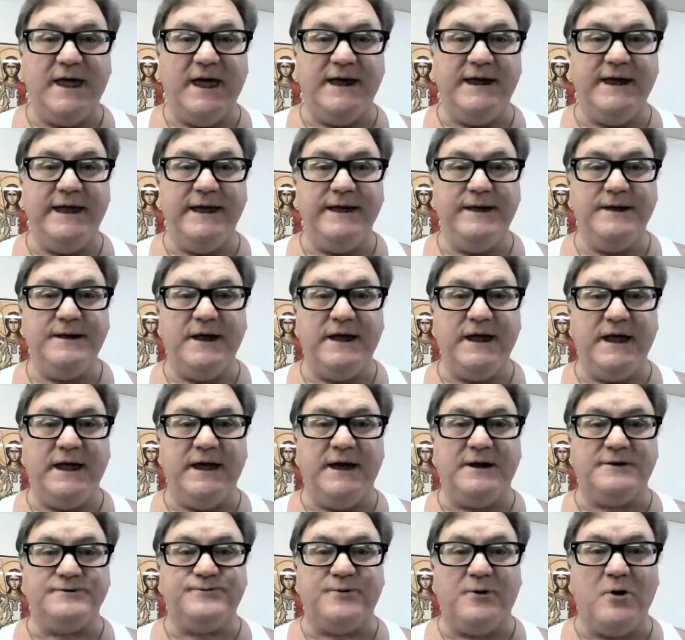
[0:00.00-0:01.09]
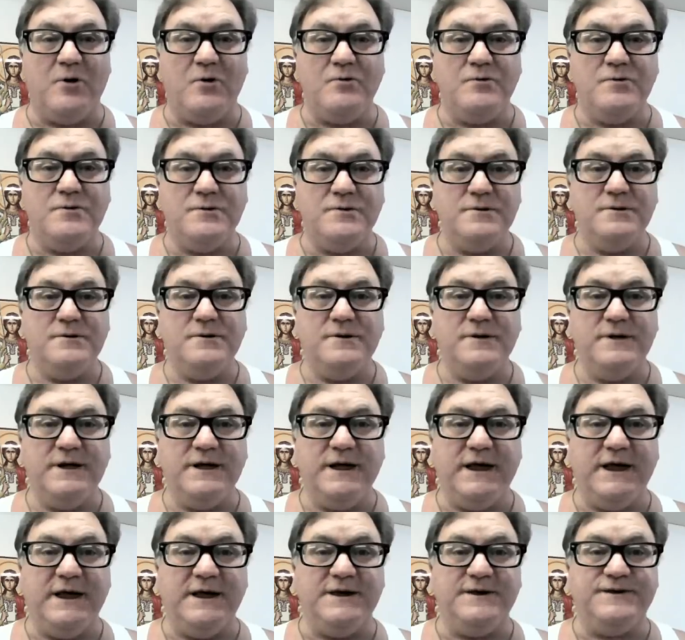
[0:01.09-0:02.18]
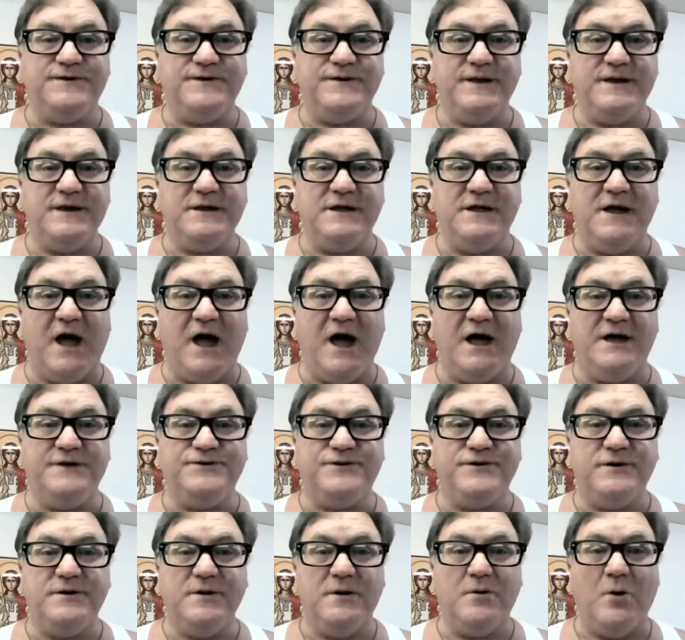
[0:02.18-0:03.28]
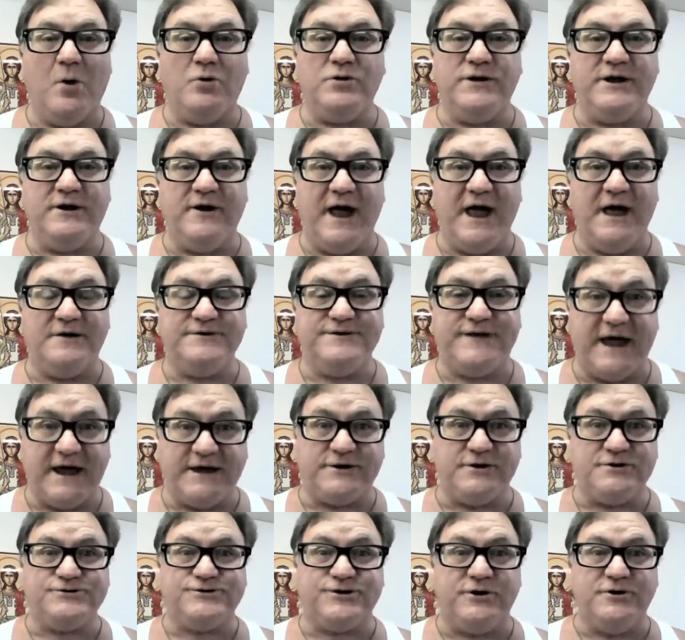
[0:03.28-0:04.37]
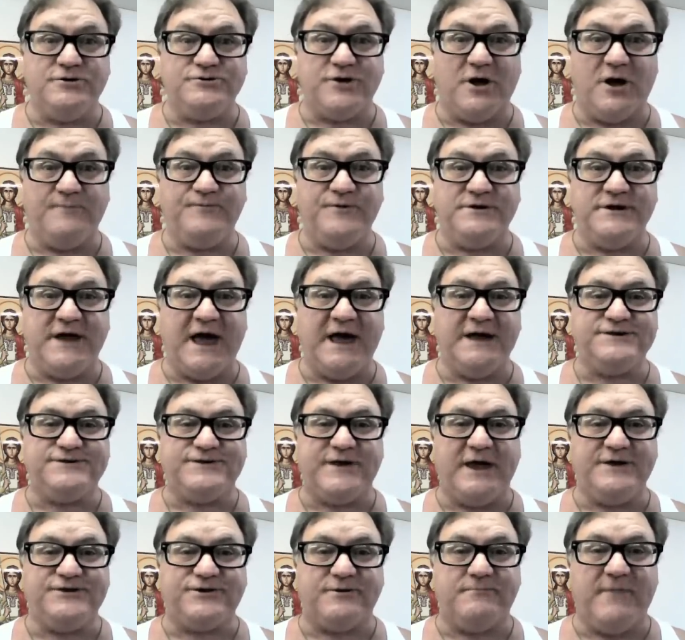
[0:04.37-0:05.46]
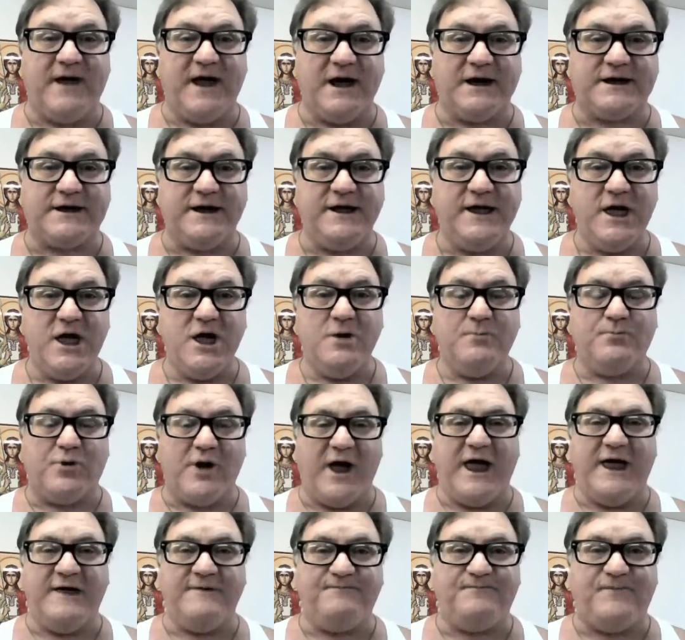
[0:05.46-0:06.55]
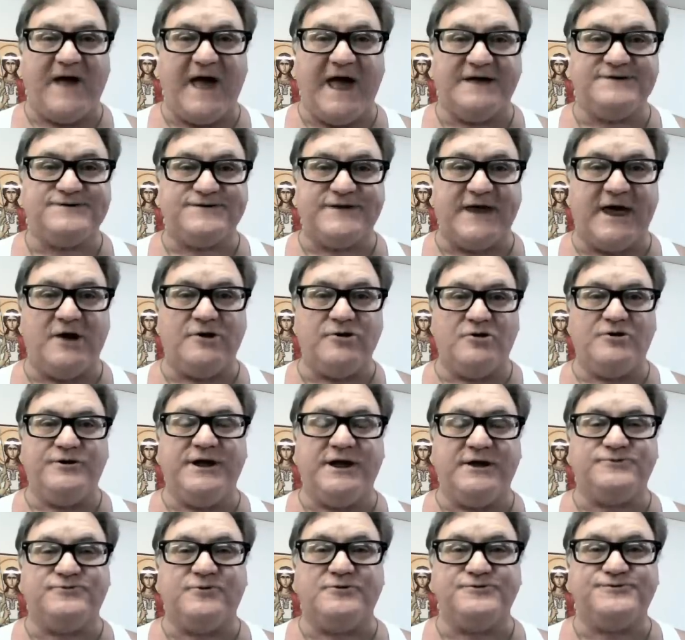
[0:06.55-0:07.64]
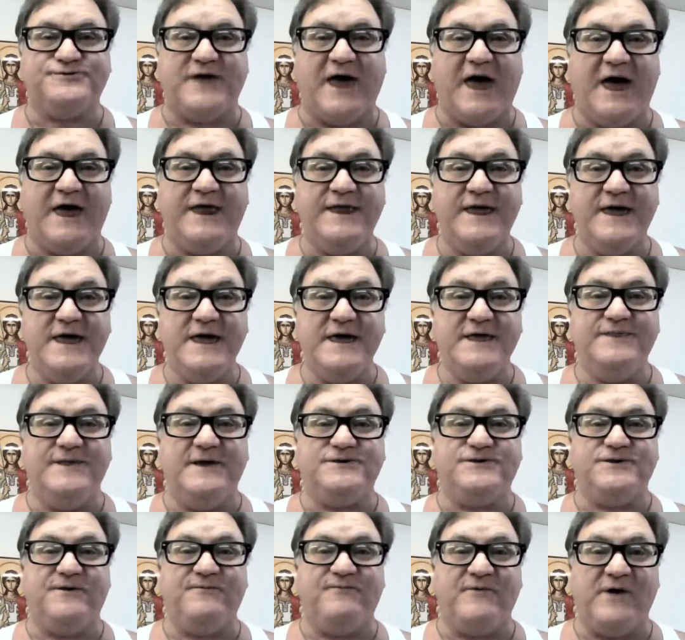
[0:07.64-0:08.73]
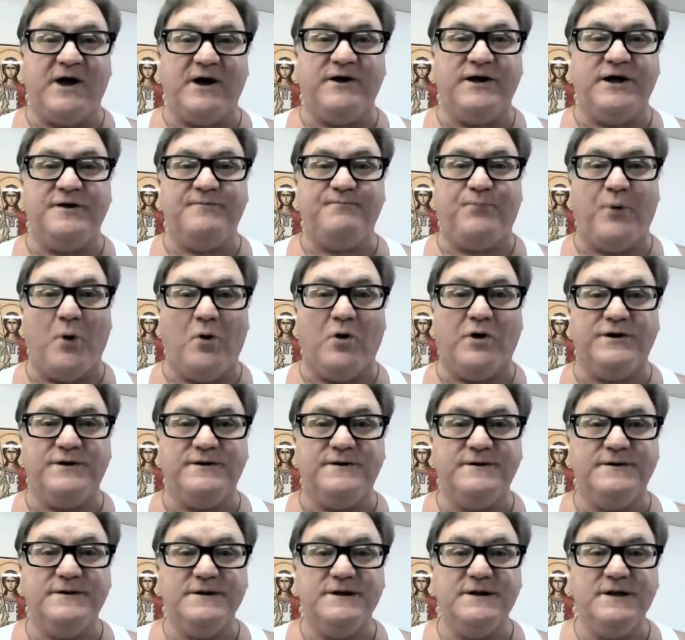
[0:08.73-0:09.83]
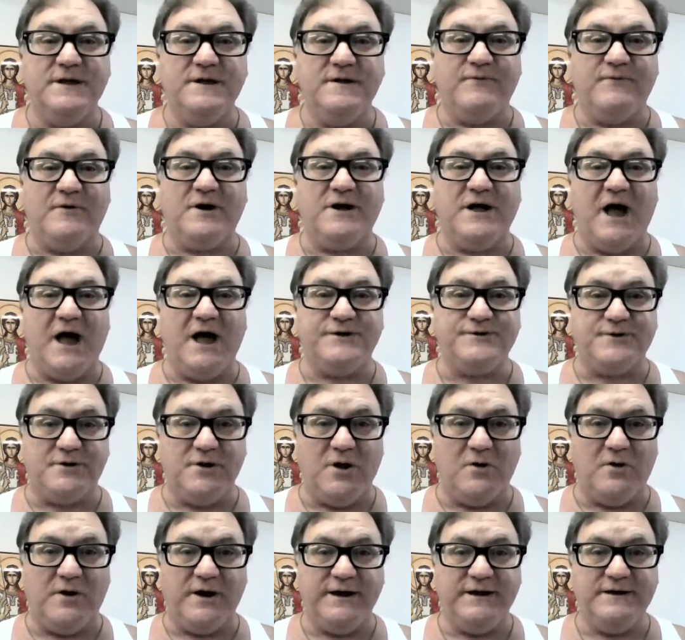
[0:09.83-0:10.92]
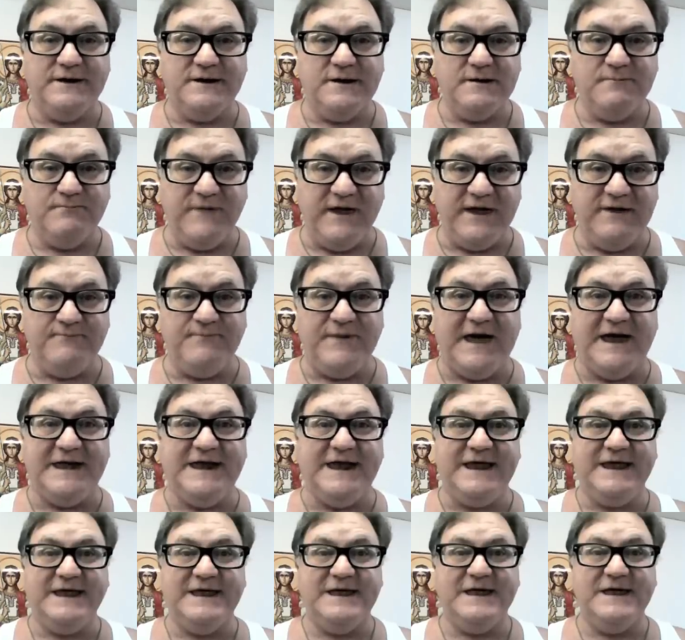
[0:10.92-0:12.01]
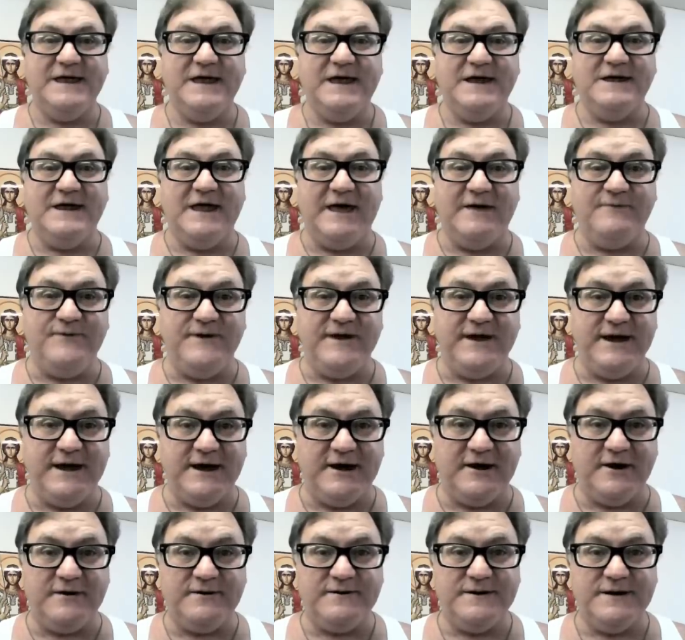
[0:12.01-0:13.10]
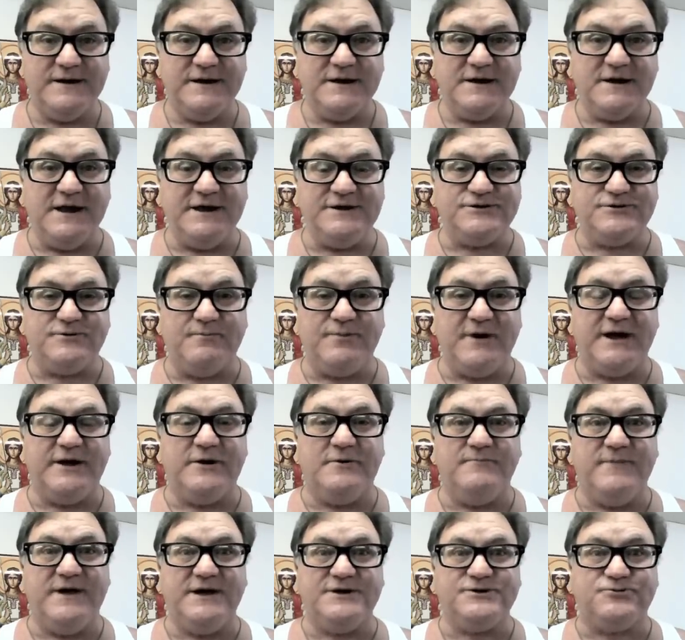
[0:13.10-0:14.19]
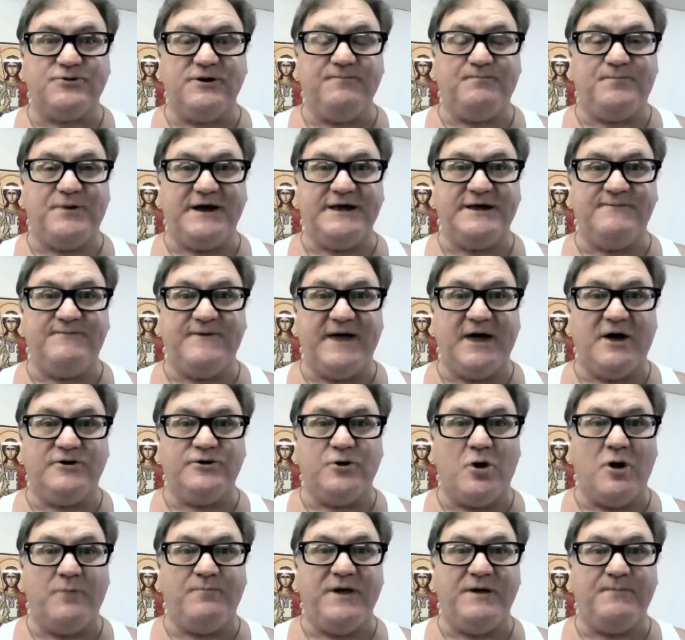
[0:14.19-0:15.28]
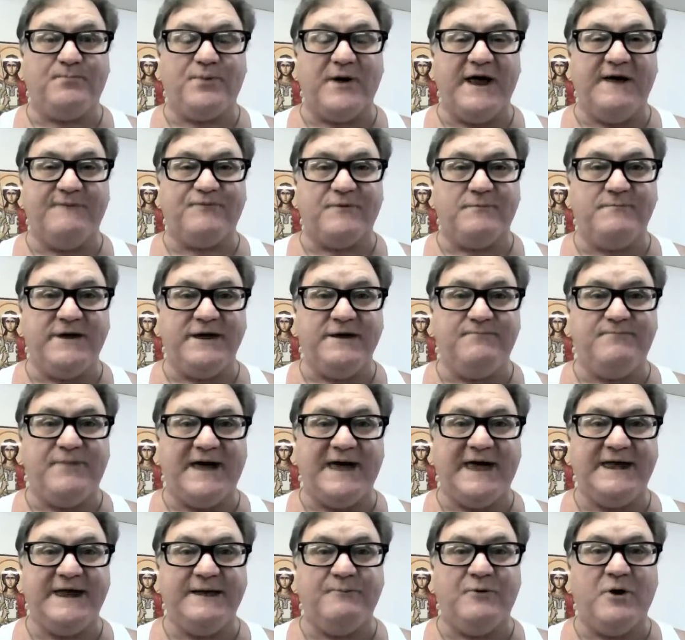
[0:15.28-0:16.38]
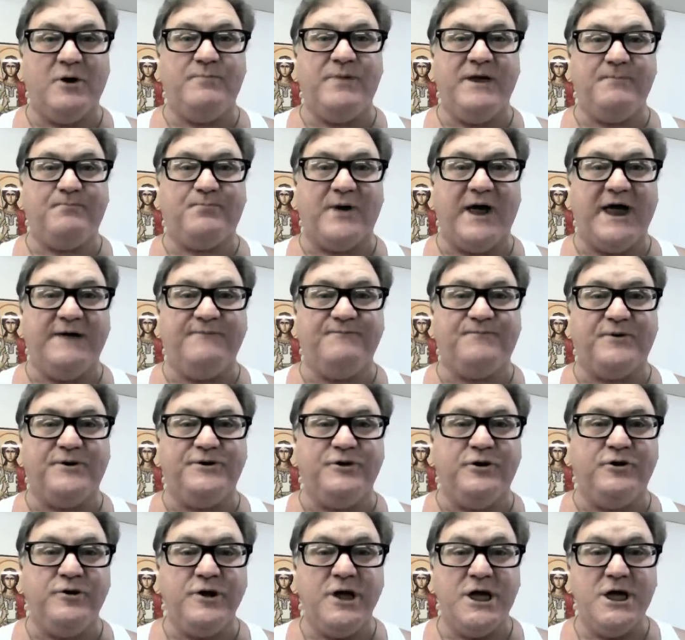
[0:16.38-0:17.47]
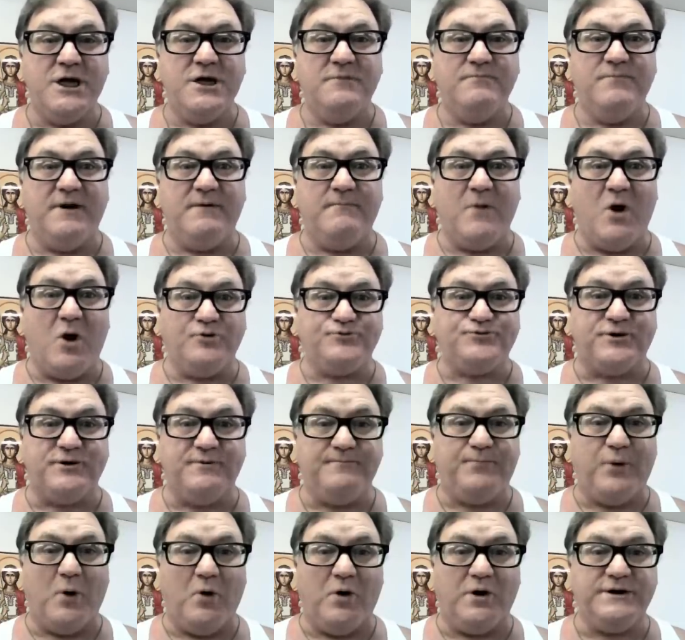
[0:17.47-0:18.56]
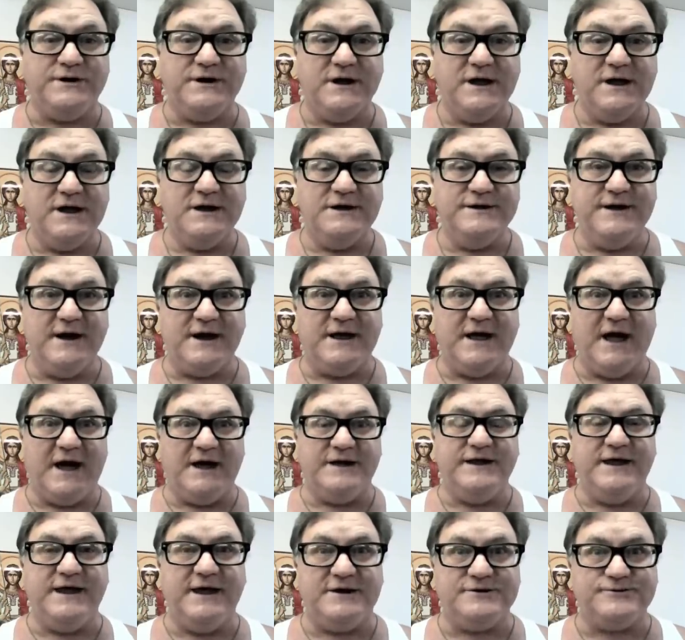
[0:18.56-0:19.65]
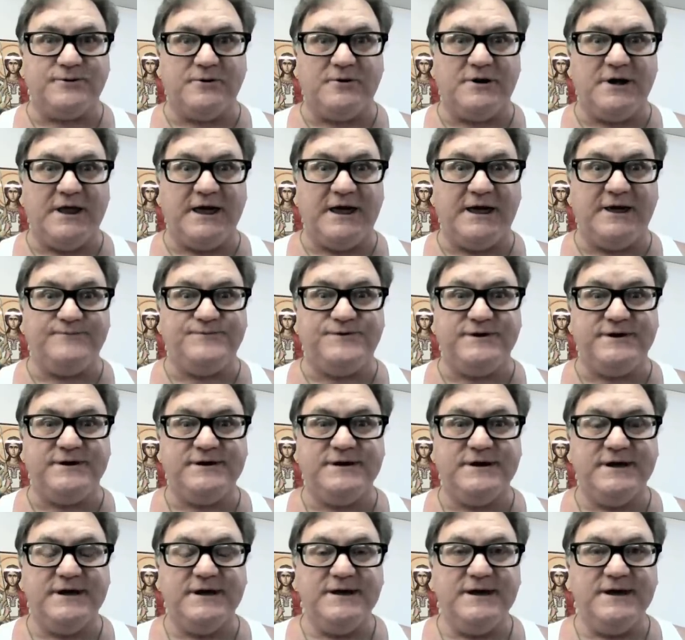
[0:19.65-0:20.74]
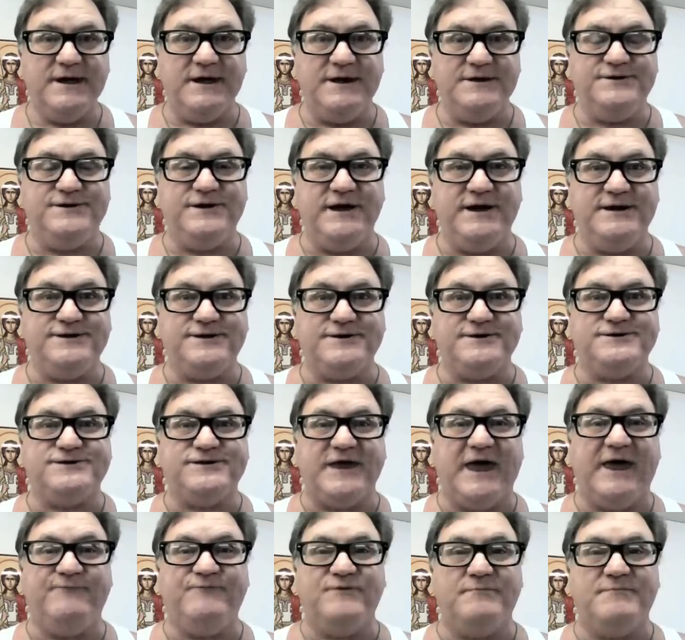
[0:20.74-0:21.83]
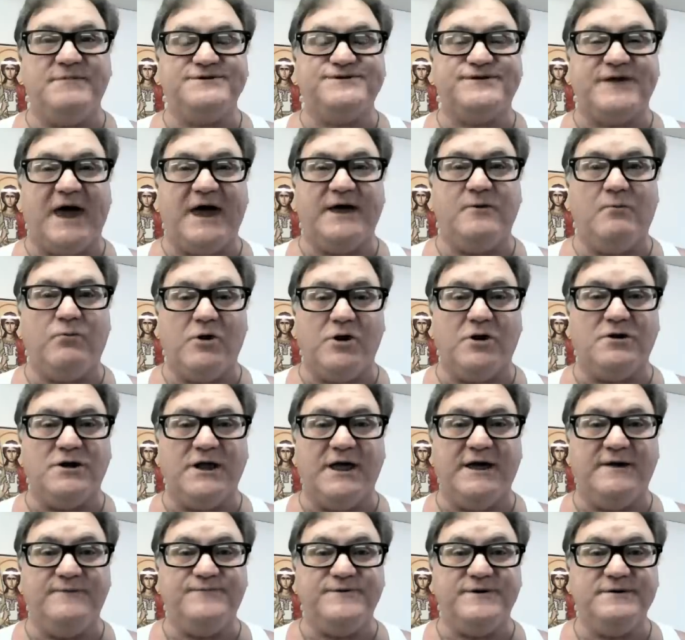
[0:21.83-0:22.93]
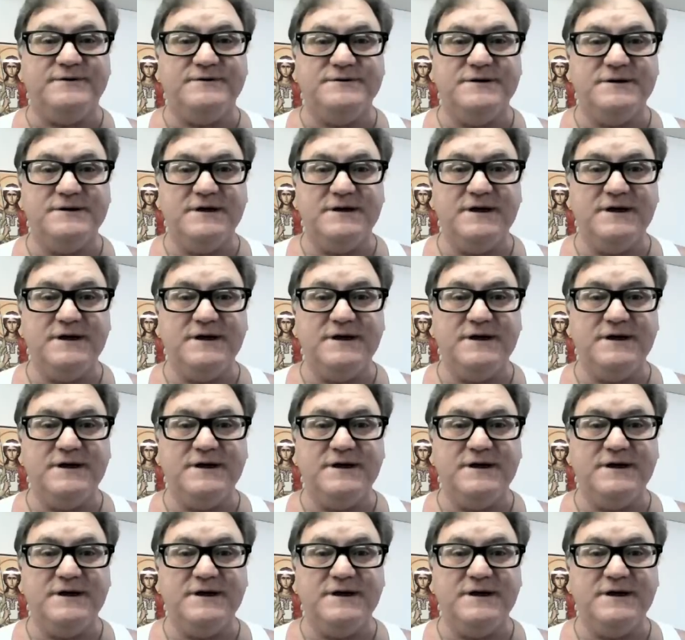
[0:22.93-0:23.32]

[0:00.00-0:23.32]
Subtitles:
And Israel is God's holy ground. Take your shoes off. United States of America, pray and fast. Stand on Israel's side. This is very important for God's glory. Me and Betty love you here. Least your brother ministry, Pinaville, Illinois. Be praying for me, Betty. We'll be praying for you. But most important, the God of Israel loves you. And Jesus, the Savior and Messiah of the world, loves you.